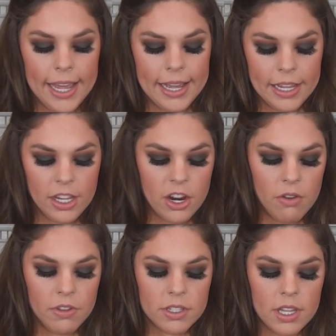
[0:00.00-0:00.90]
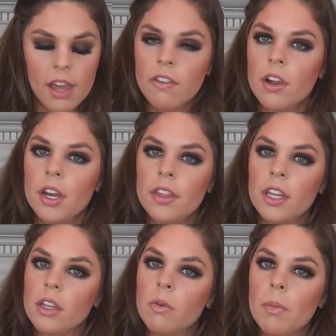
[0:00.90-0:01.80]
and you know, if there's ever
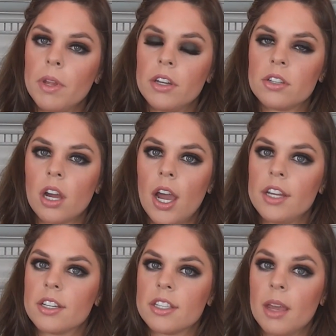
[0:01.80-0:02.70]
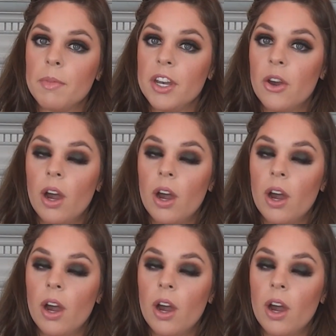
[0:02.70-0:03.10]
anything you want me to try, just let me know.